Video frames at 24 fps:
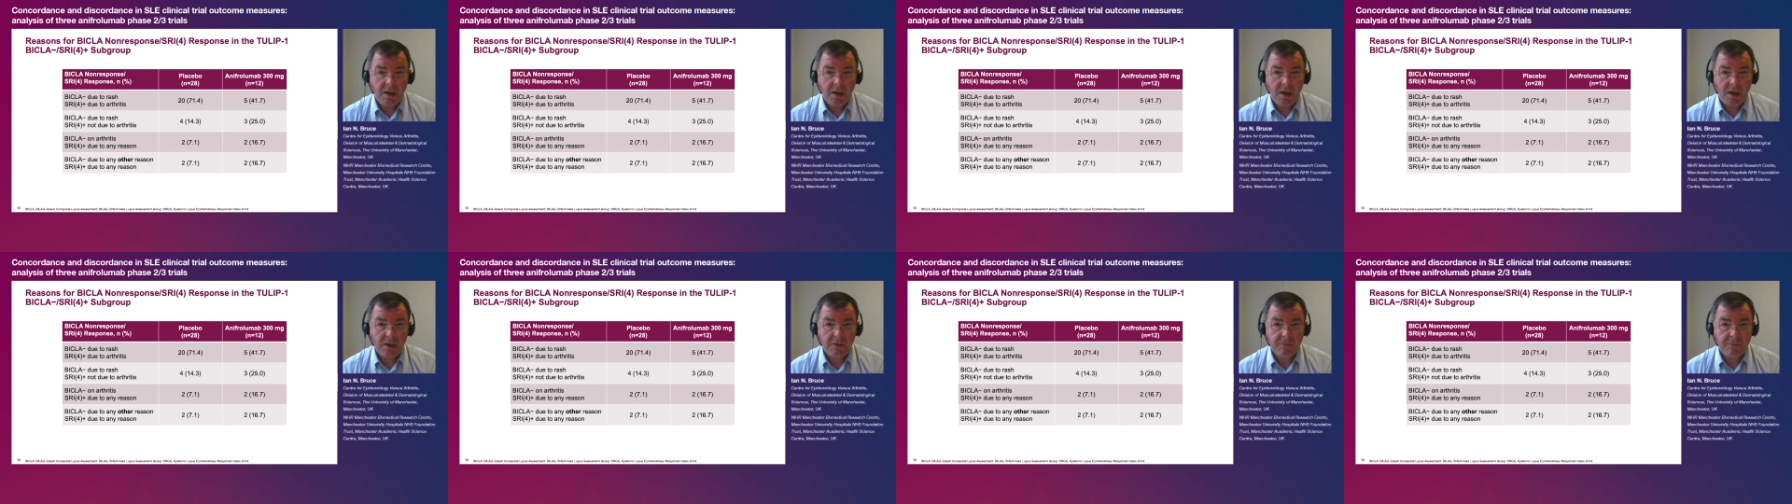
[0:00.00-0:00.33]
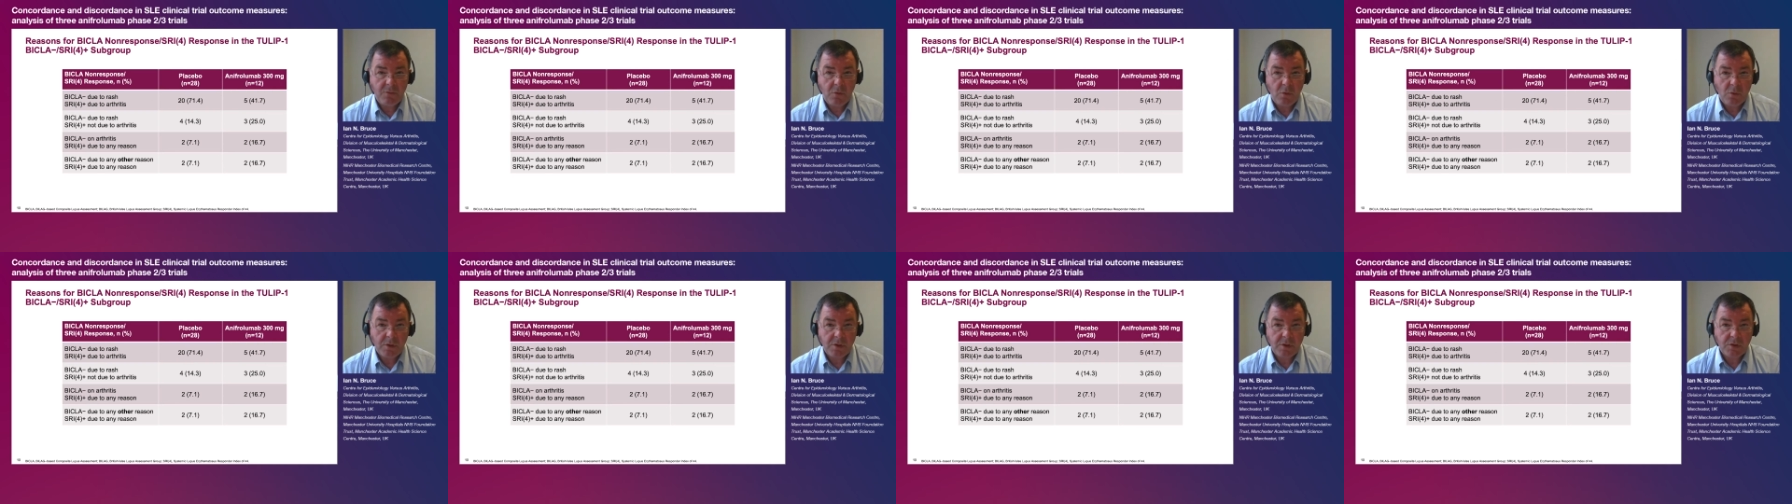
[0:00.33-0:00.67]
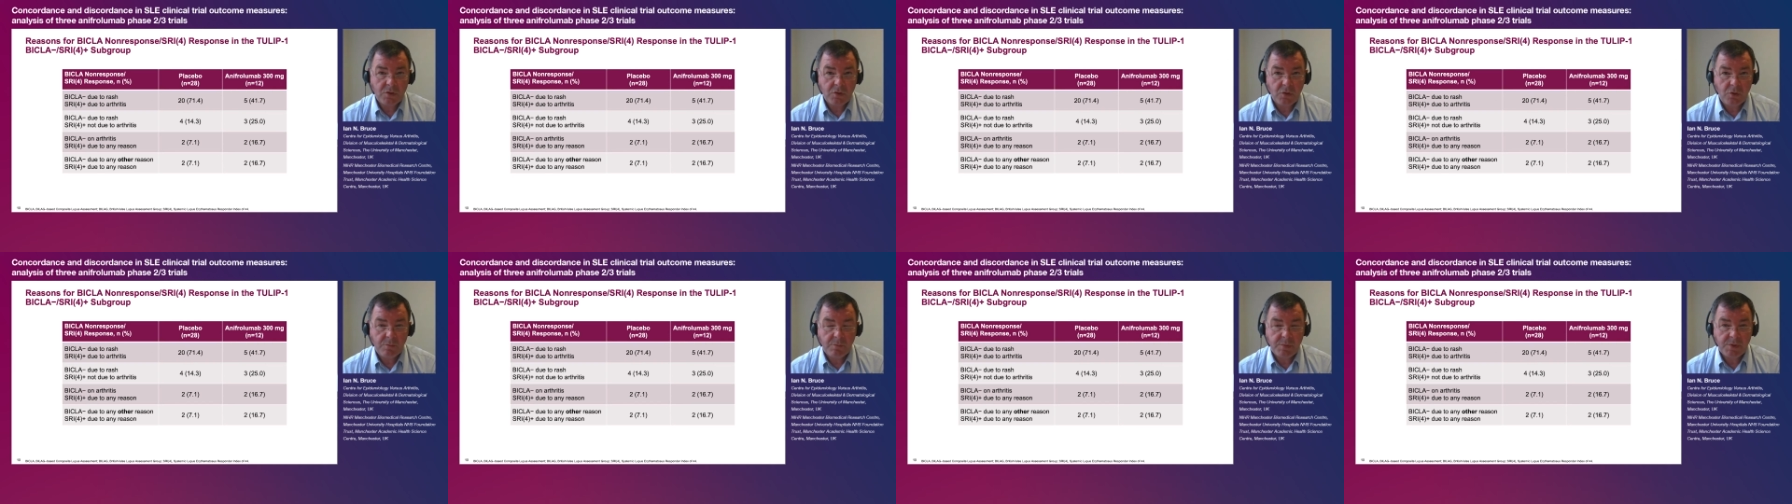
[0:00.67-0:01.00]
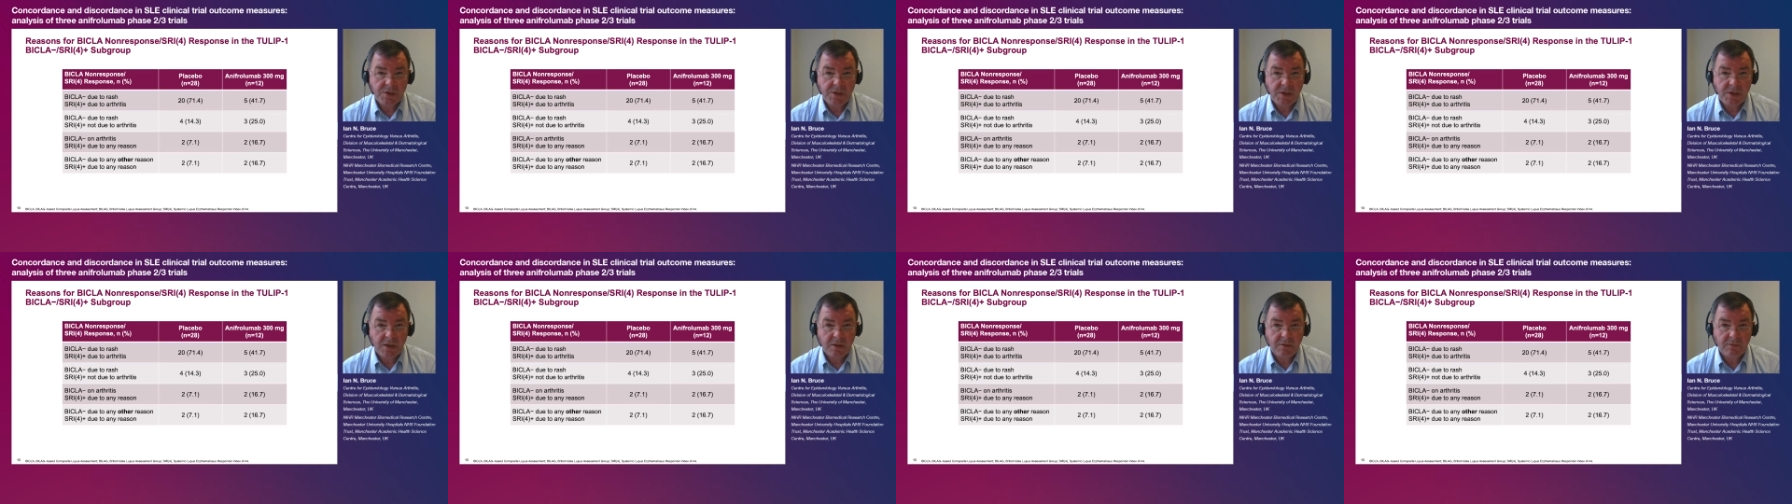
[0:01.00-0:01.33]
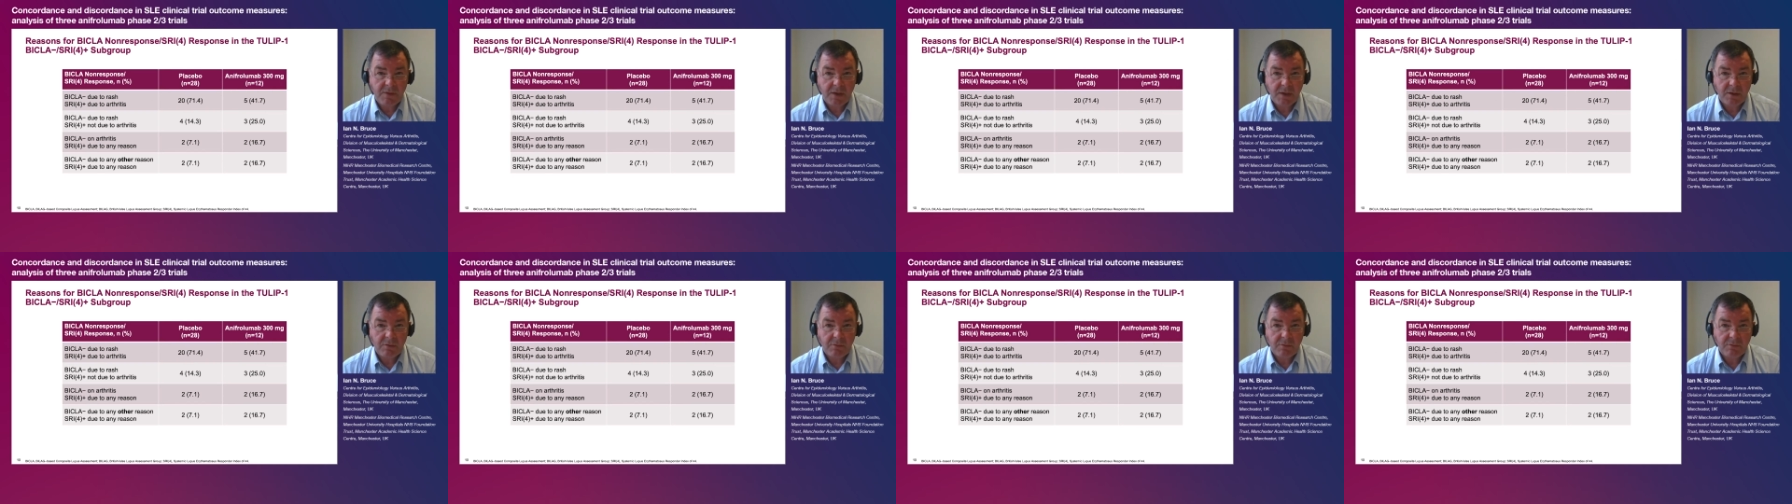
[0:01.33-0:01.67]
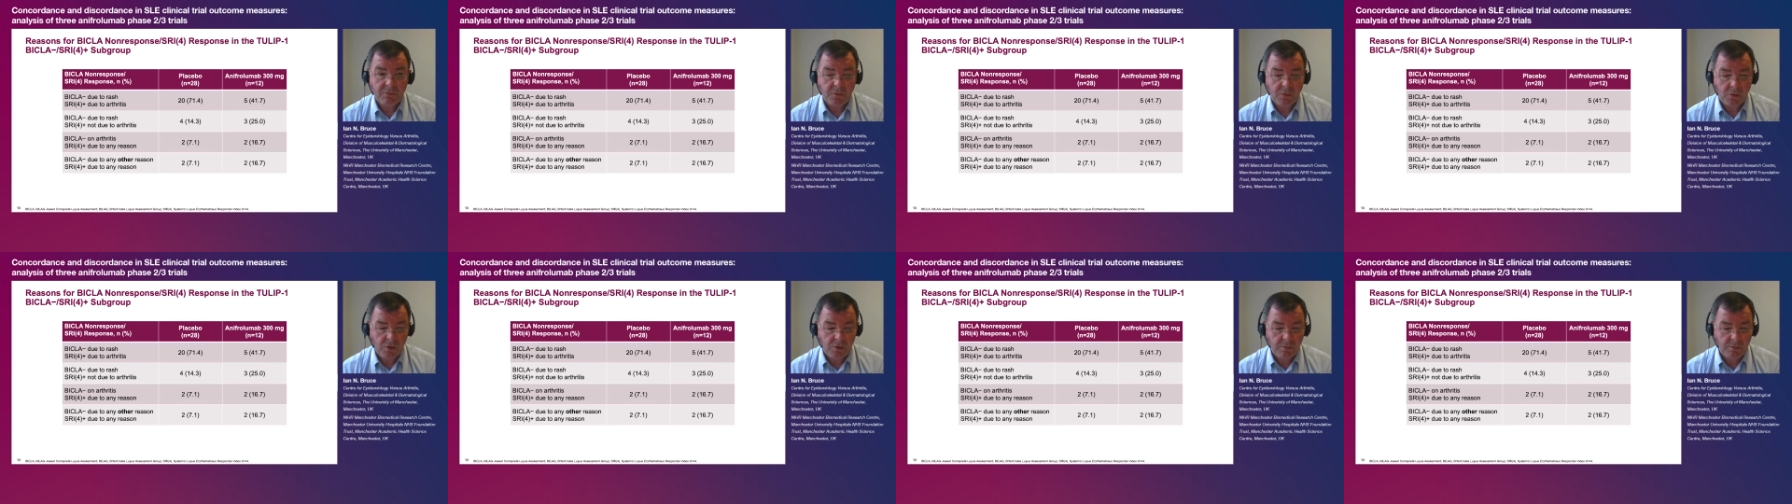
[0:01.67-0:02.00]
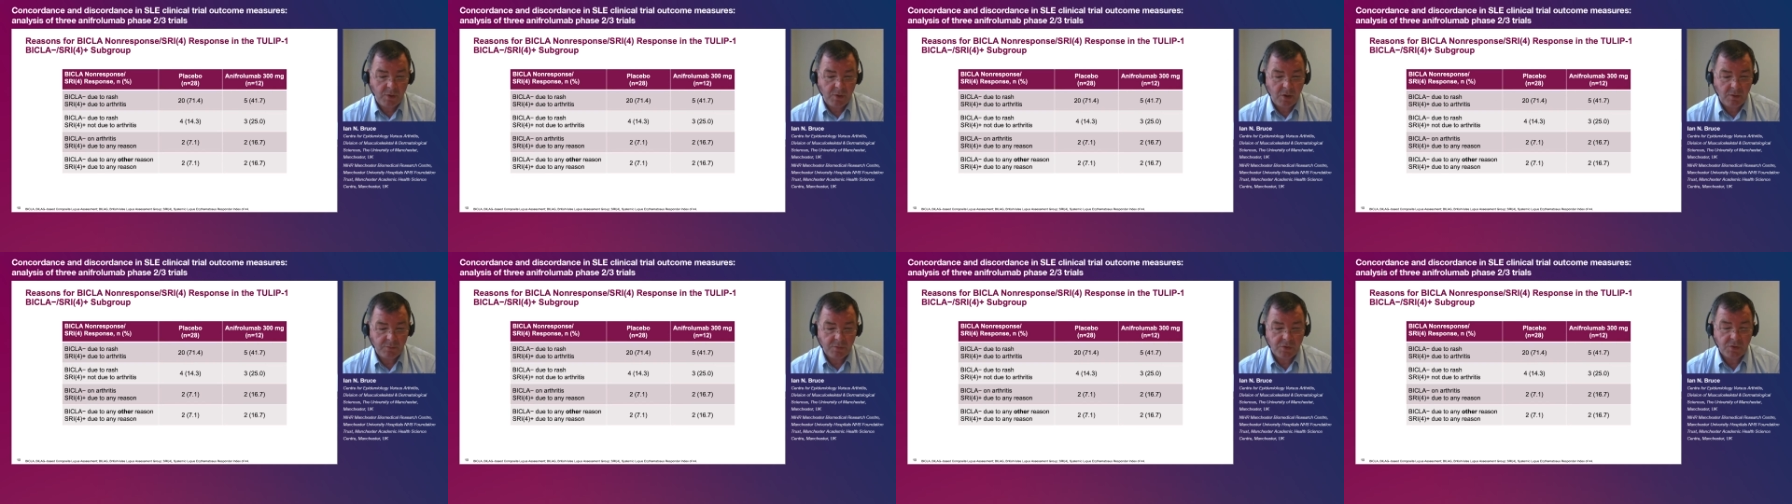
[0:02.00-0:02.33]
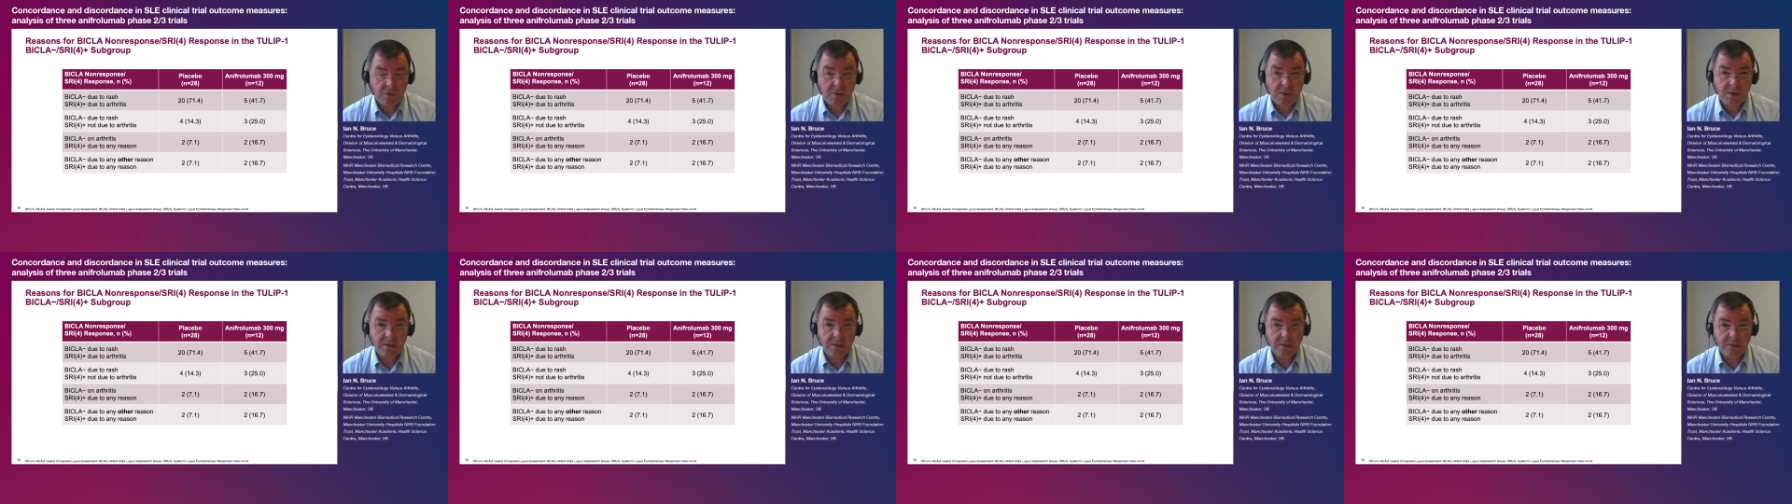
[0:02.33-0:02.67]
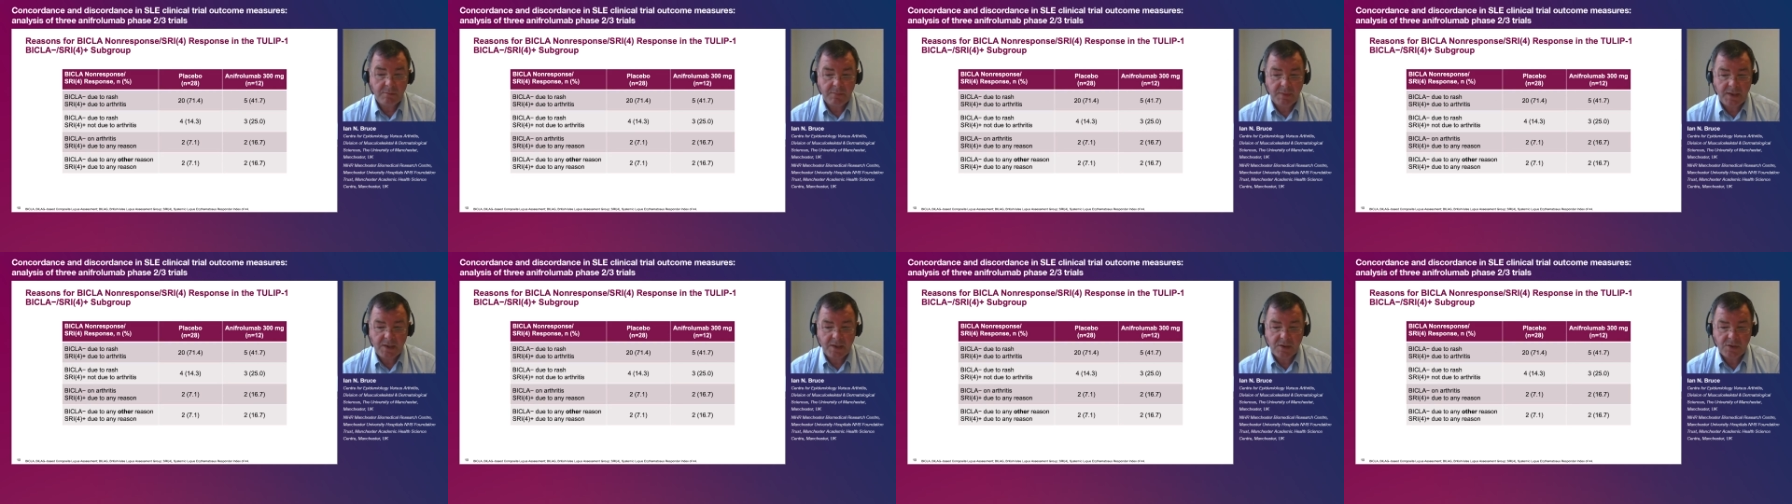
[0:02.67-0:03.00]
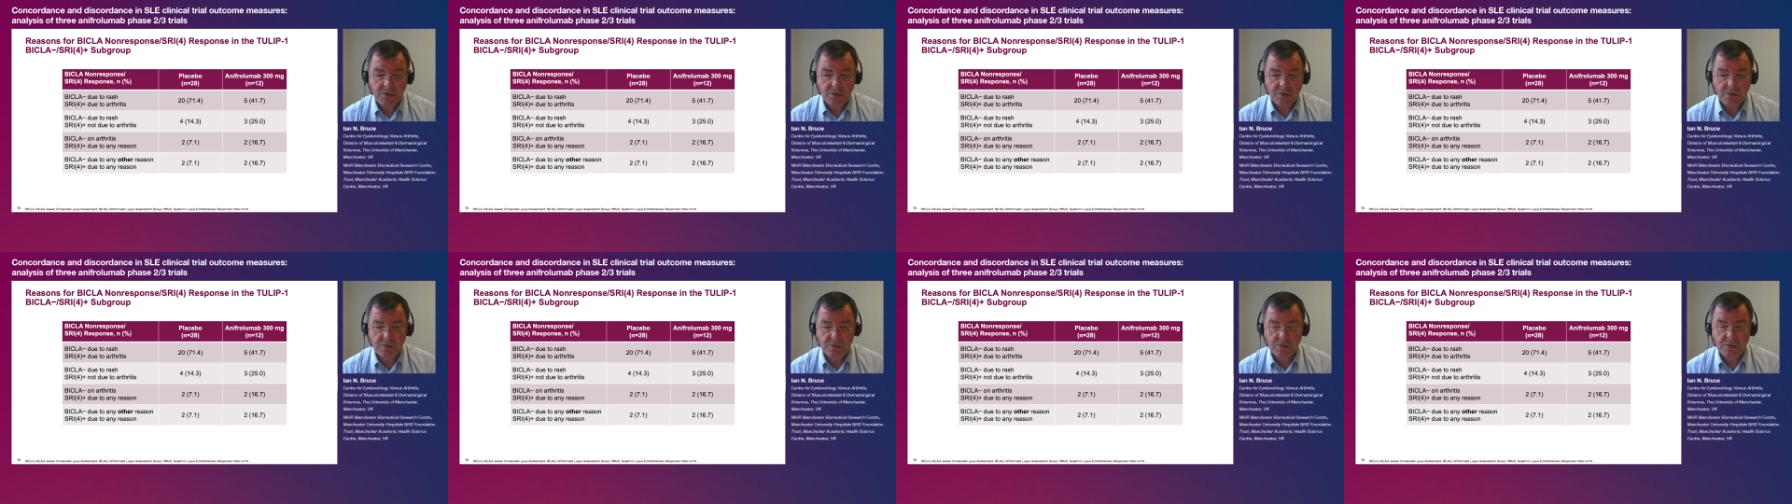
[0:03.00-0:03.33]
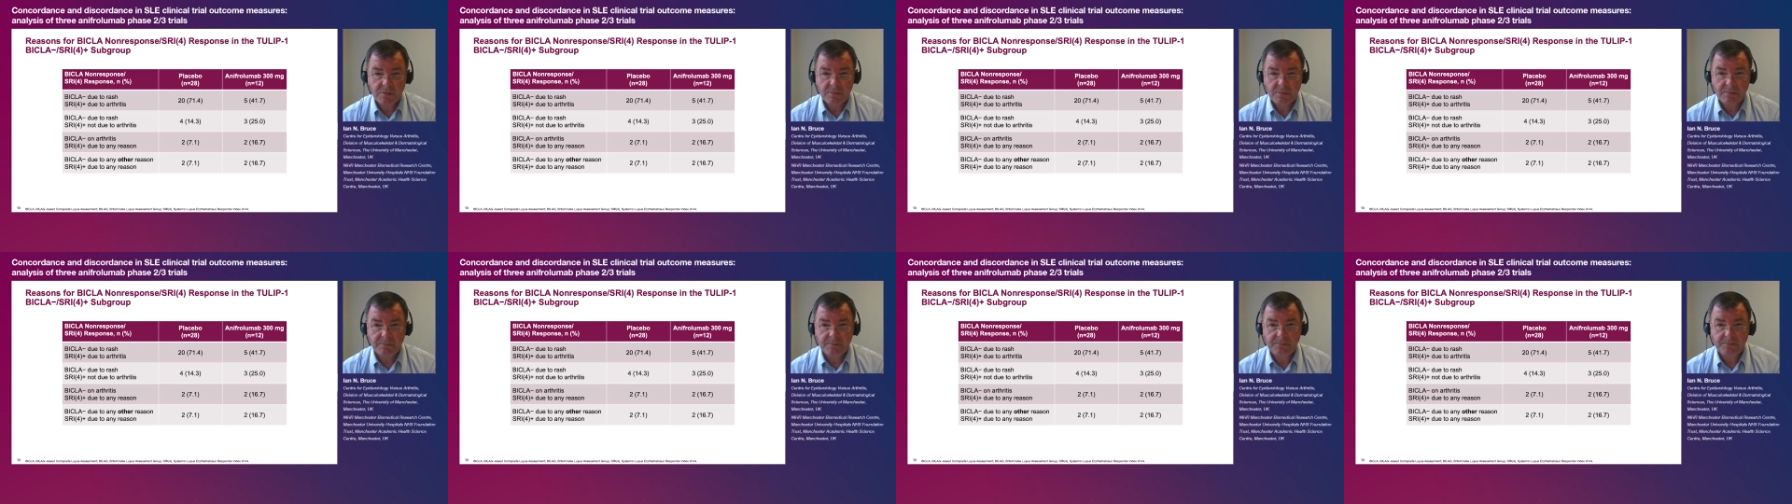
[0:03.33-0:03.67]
and 42% of anifrolumab treated patients.